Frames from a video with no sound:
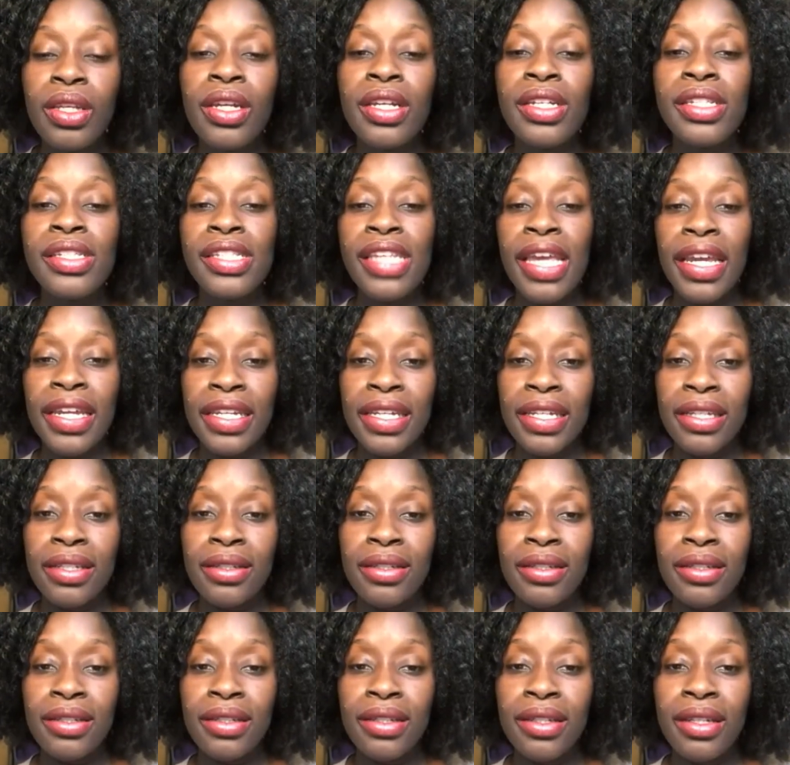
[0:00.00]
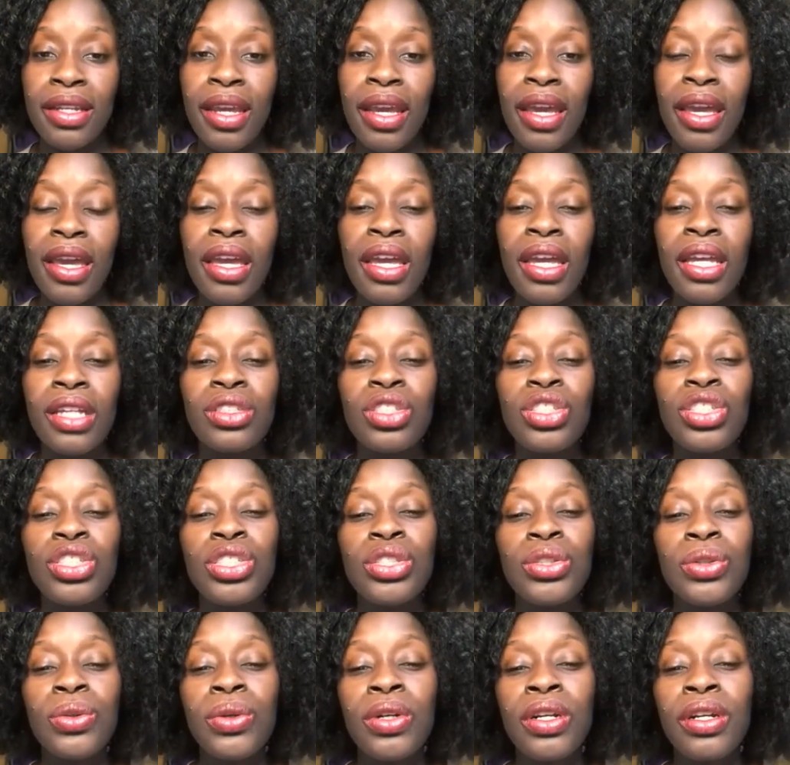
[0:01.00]
Second,
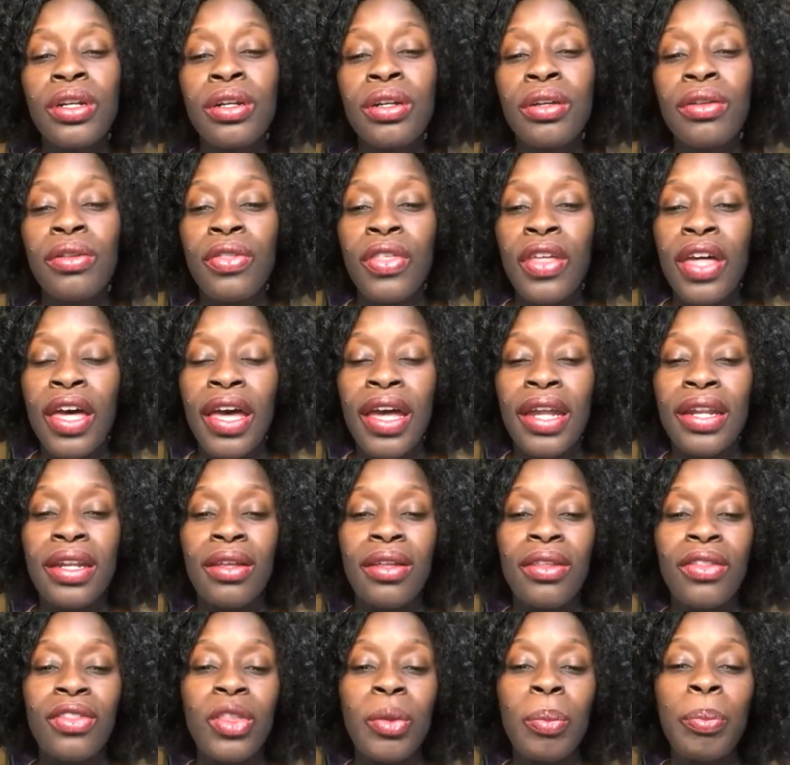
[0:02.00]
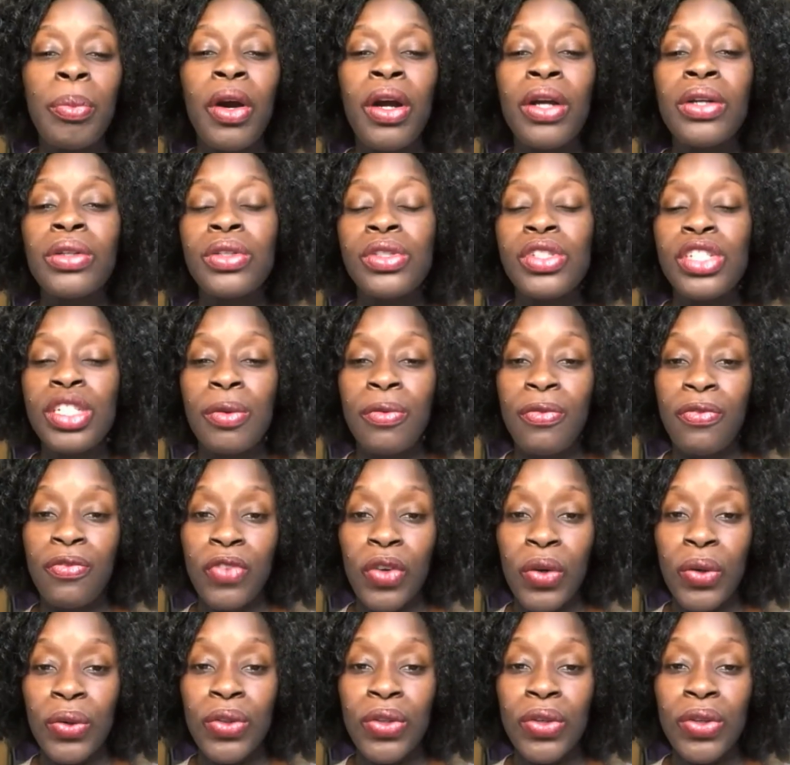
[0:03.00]
ensure that the partnership
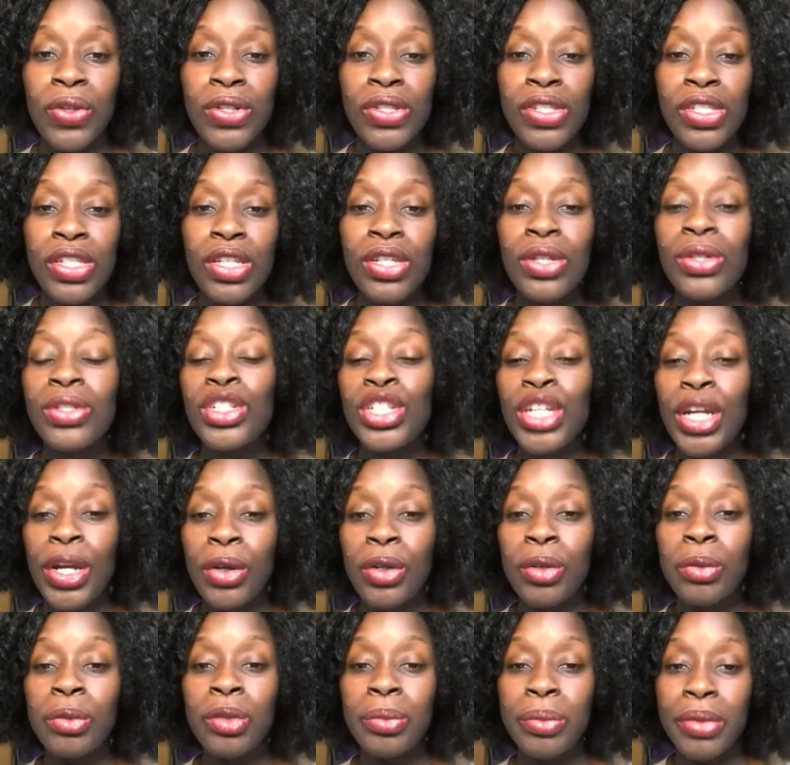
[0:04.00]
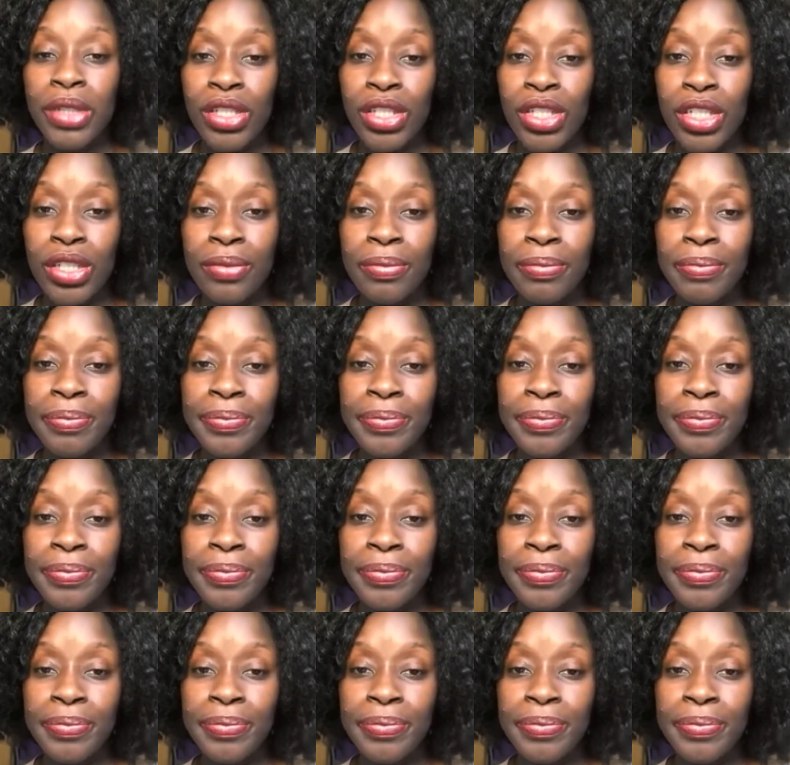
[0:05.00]
furthers your charitable mission.